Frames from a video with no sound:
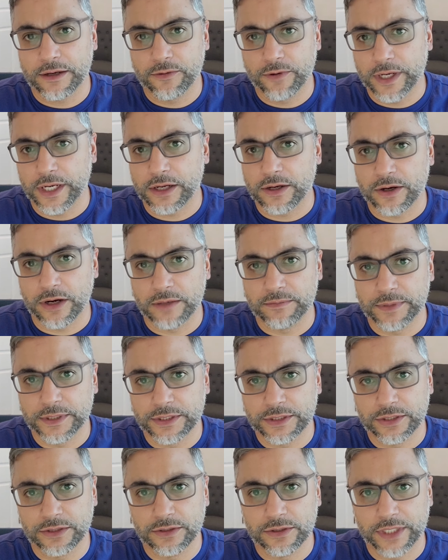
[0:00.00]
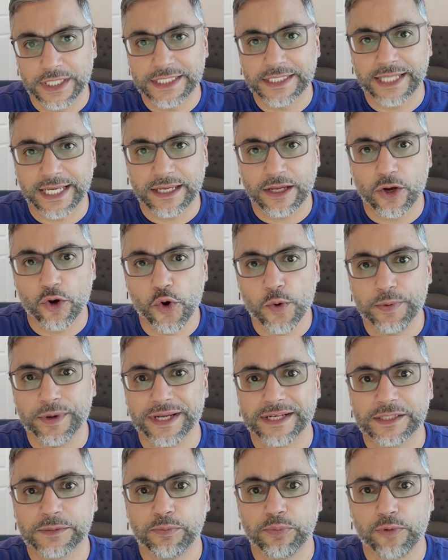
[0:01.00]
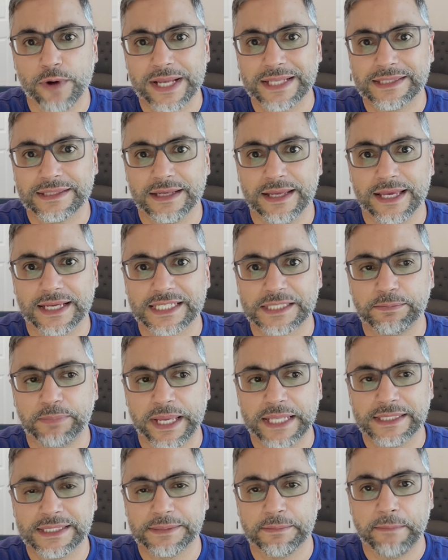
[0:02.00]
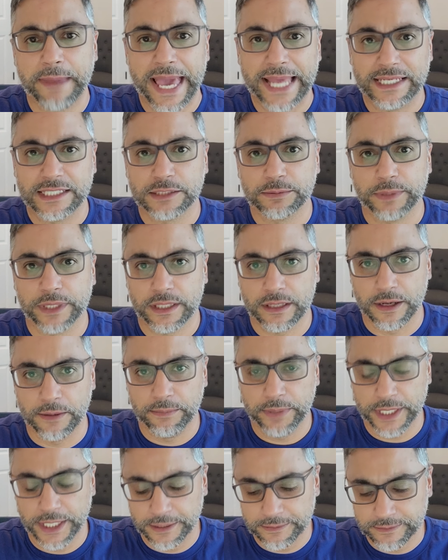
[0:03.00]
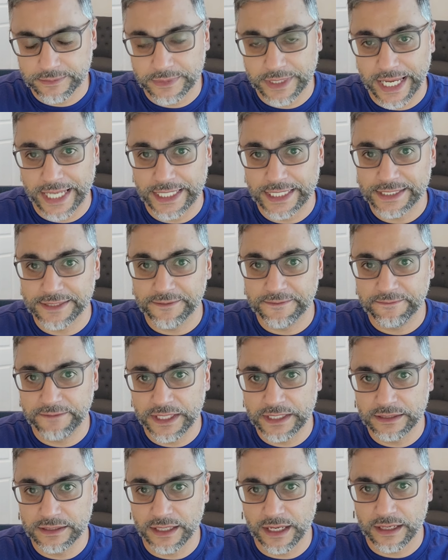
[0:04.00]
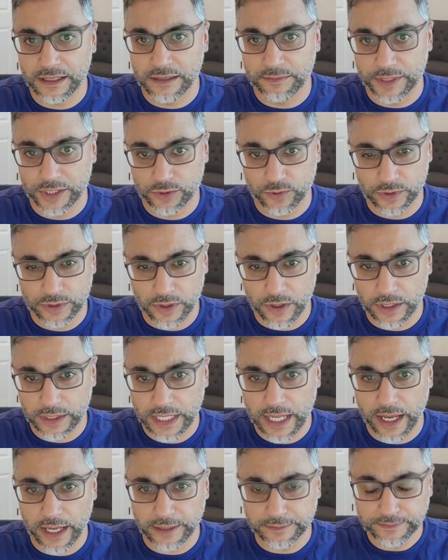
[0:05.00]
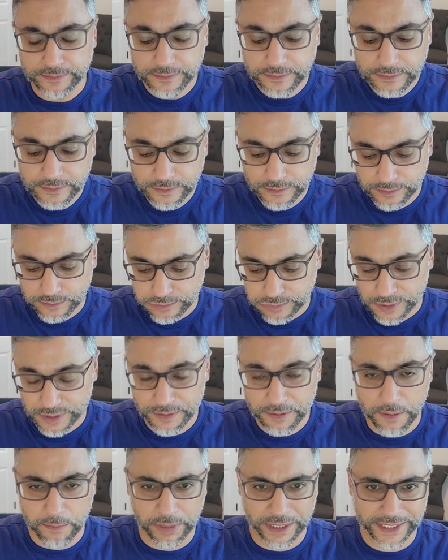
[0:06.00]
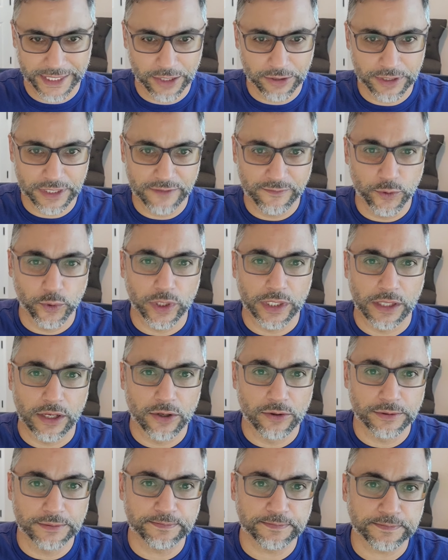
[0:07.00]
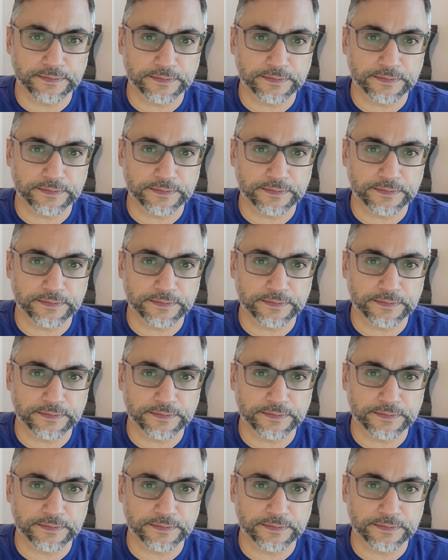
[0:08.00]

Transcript: card, but it's like a corporate expense management company, and it's a fintech company, so it's online. But they'll give you a loan